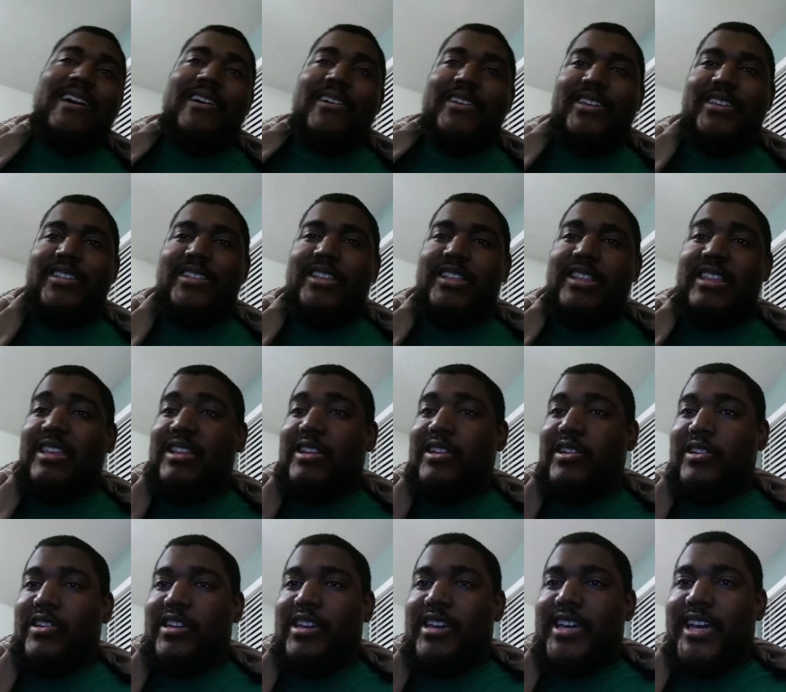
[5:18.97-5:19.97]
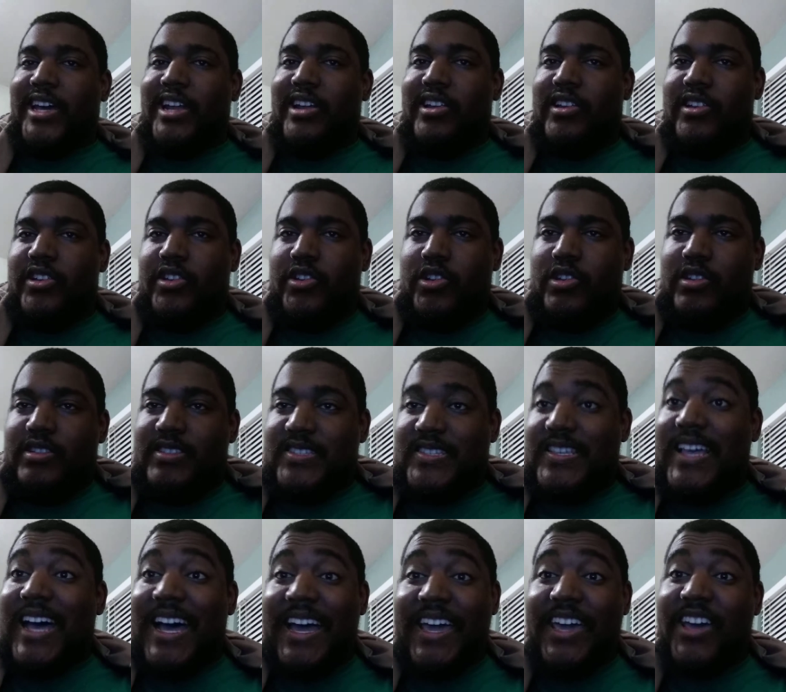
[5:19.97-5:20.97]
And you know, you got
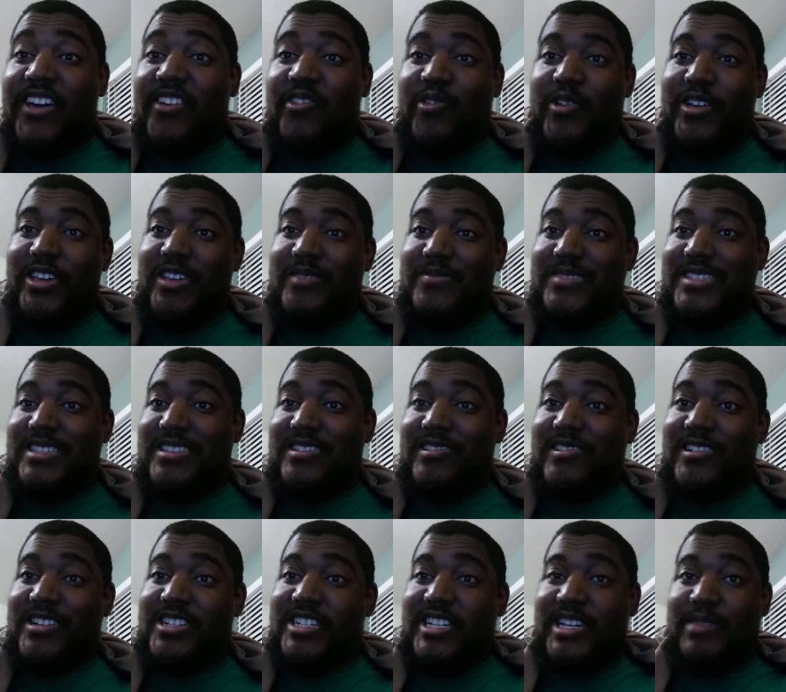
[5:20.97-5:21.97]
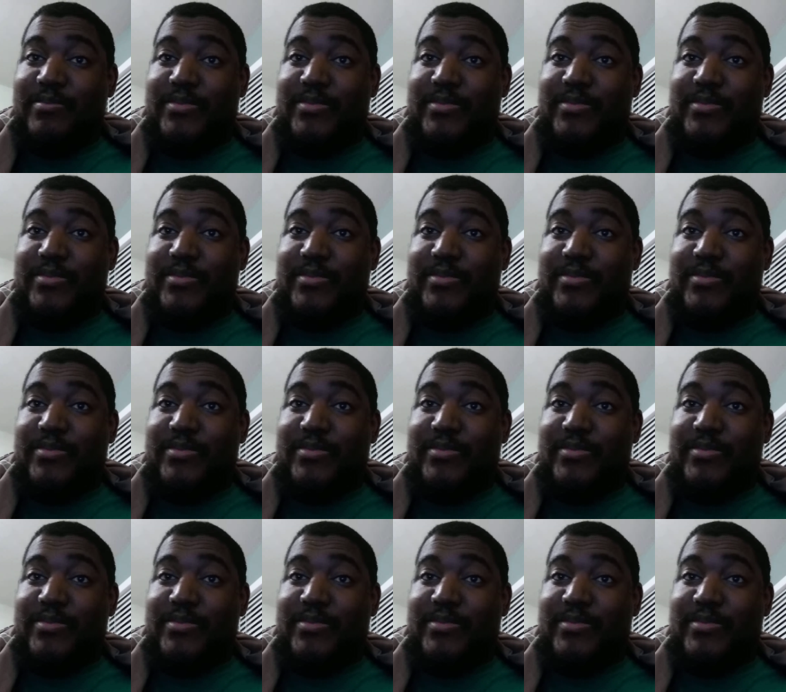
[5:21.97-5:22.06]
Zion Williamson, R.J.